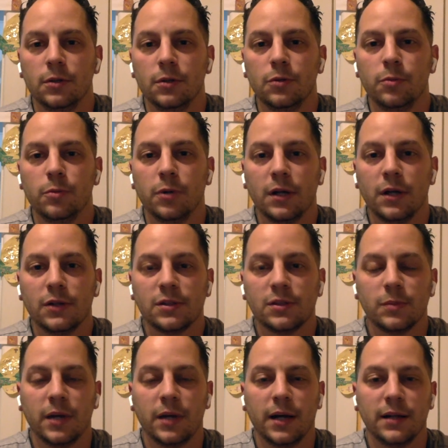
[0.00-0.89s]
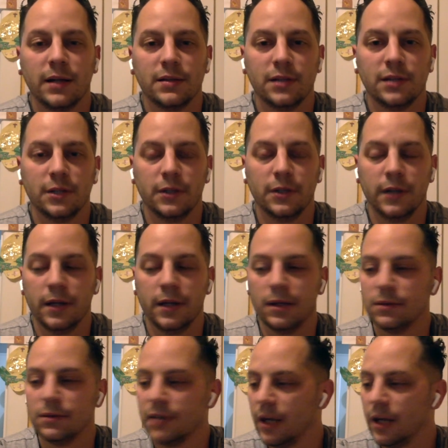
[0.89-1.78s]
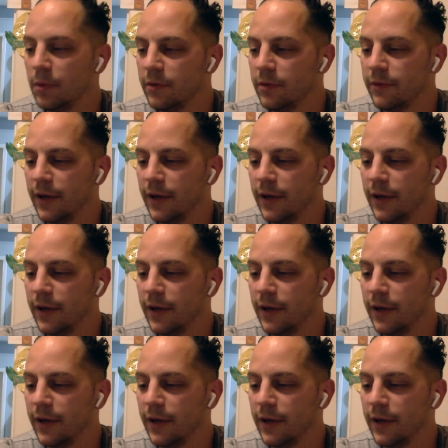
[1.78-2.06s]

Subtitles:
do put out some content, you get in a timely